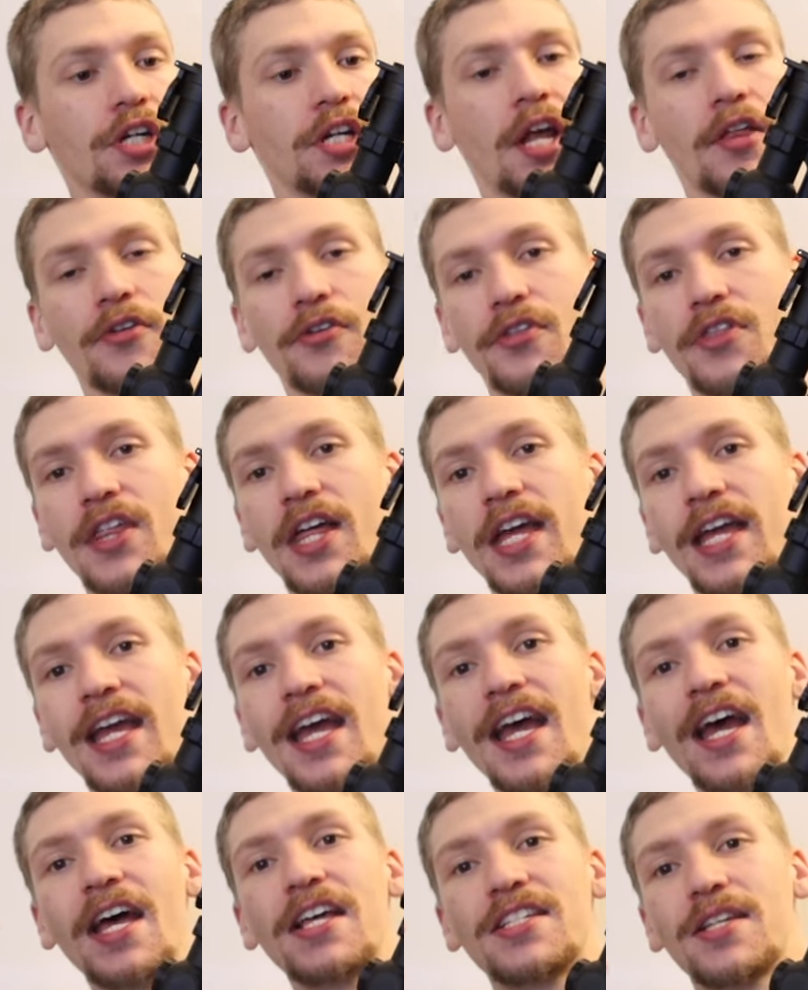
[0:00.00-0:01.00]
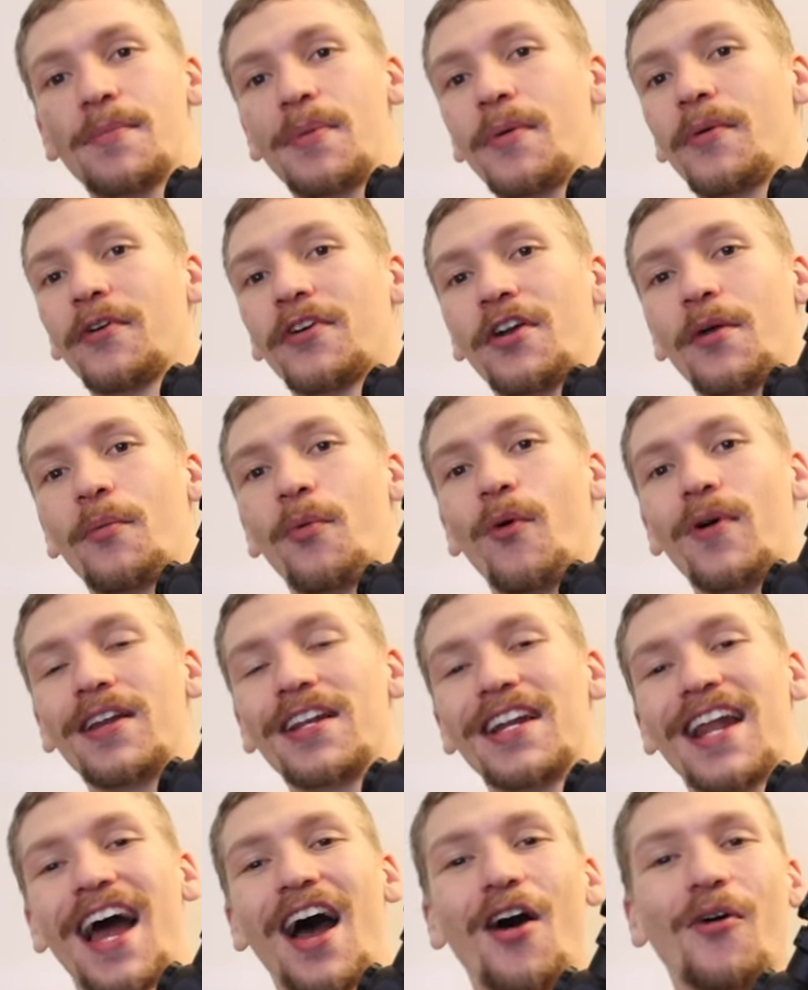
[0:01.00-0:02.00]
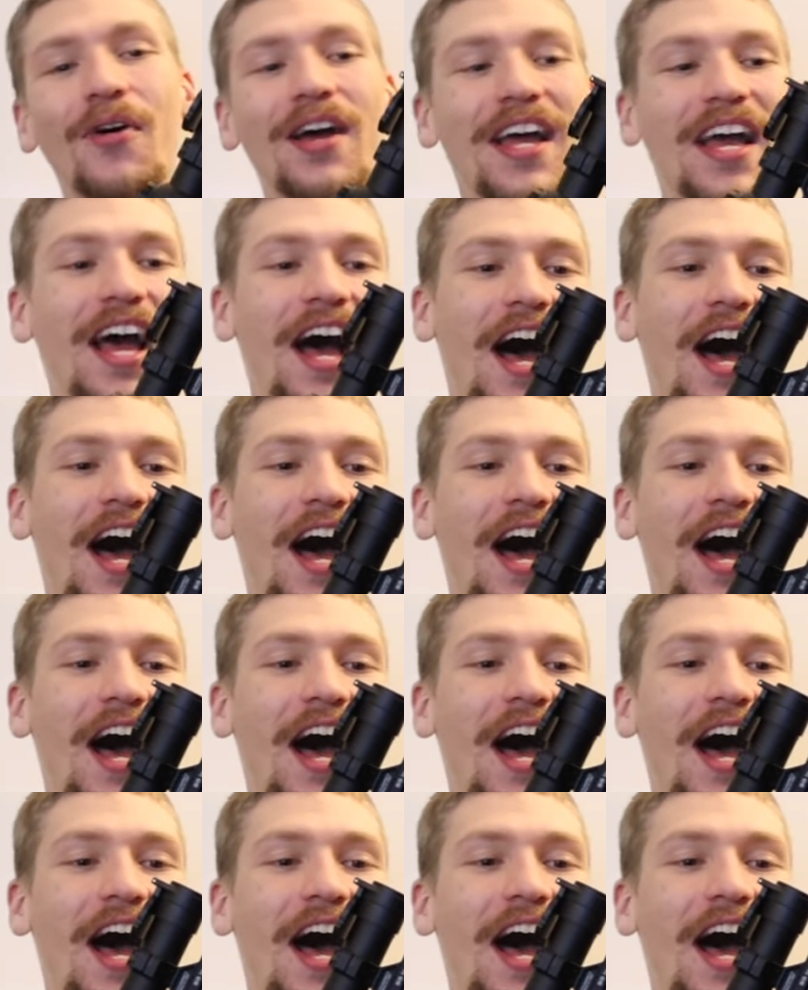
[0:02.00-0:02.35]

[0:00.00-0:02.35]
Another thing, some people are going to point it out,